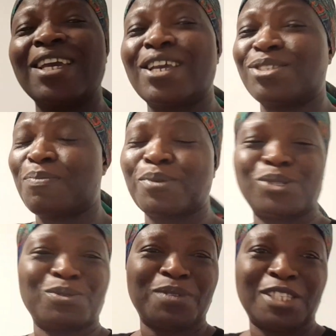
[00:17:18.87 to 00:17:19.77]
He's
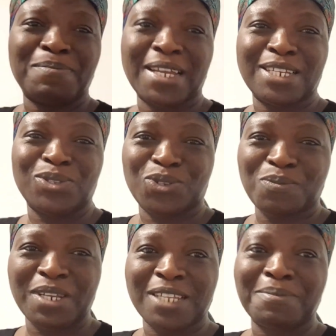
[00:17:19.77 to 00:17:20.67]
supposed to be spending 2
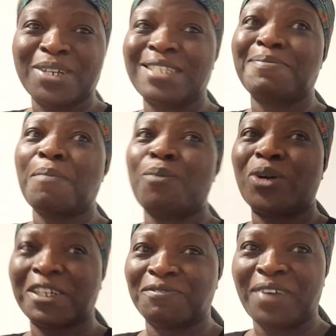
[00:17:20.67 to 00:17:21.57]
minutes, but he spent
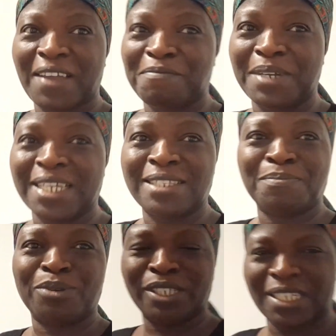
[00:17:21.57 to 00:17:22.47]
more than 5 minutes
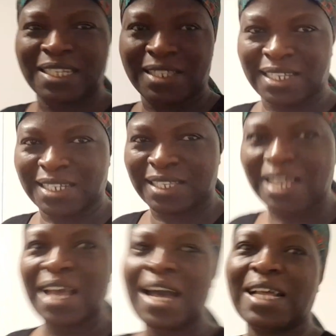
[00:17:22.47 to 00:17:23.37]
brushing his teeth.
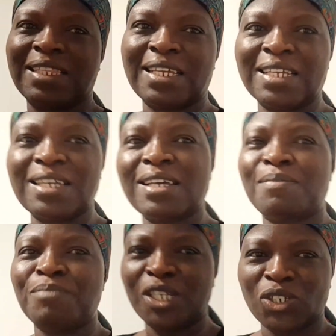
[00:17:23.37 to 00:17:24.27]
I think
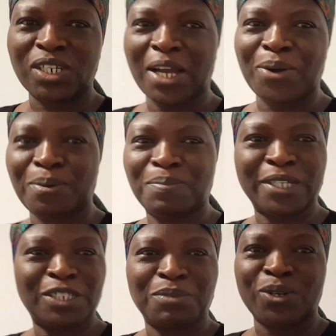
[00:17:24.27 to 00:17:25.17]
mission
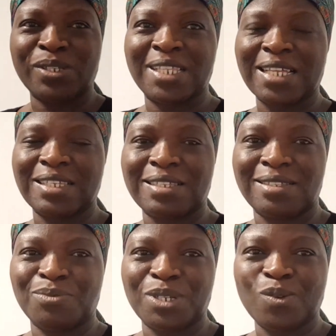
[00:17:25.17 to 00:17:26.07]
accomplished, because that is
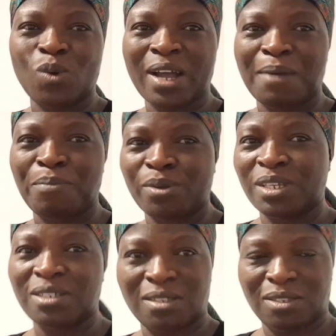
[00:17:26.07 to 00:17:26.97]
the reason why I bought
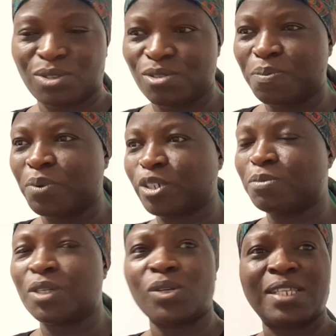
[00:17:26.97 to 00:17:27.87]
this toothbrush,
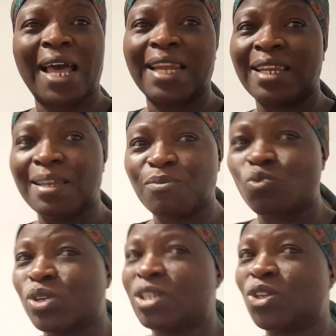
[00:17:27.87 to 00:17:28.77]
because Alim
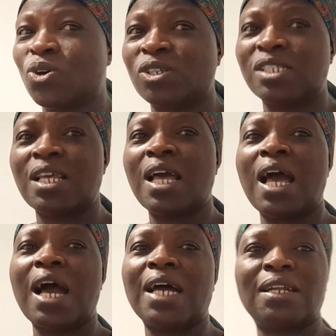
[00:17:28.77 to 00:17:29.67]
will not
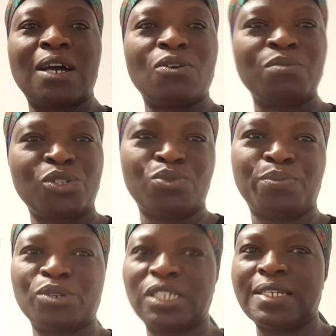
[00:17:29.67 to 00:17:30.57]
allow me to
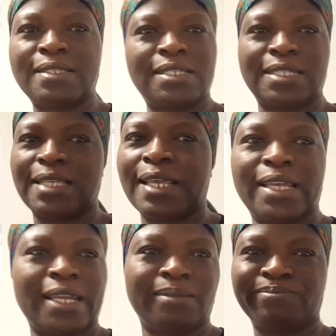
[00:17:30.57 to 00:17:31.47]
brush his teeth
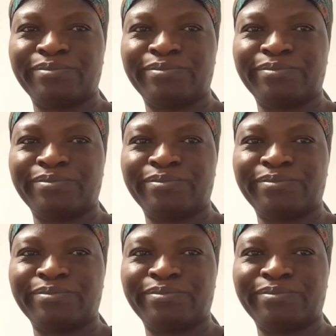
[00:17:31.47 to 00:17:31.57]
again.